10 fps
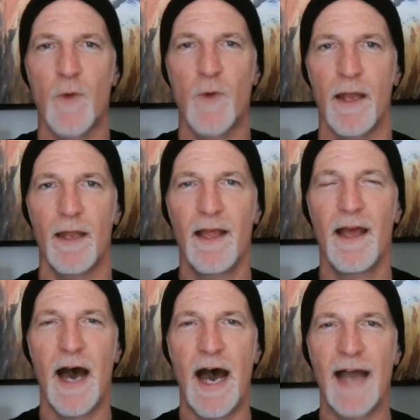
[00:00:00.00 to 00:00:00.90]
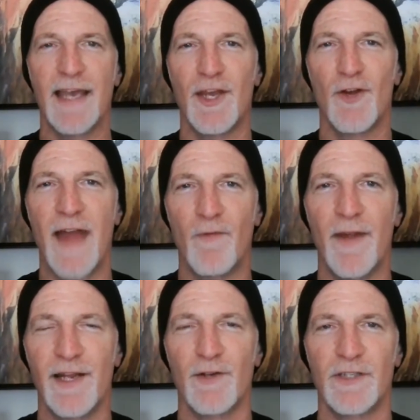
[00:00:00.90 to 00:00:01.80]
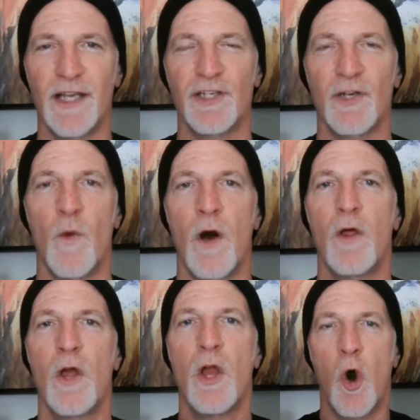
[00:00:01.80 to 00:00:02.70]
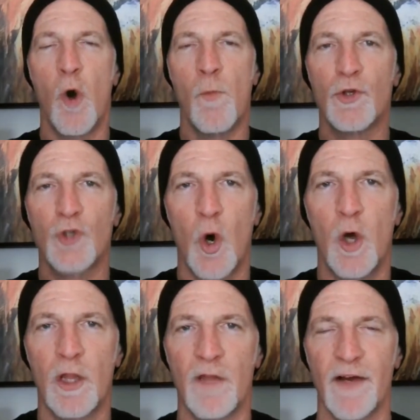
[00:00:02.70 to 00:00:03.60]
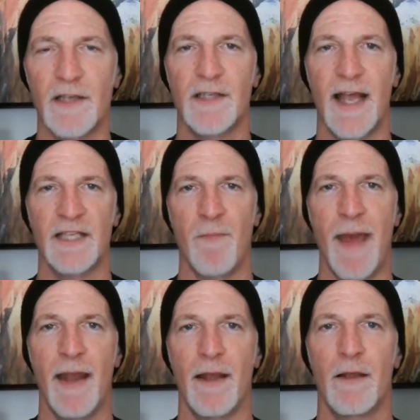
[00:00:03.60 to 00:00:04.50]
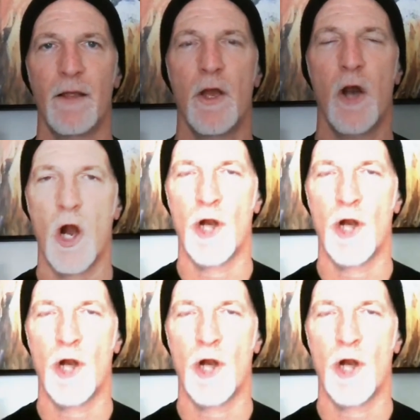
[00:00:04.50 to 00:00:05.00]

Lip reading: what? I hear that radio station. Well, almost all of us as men are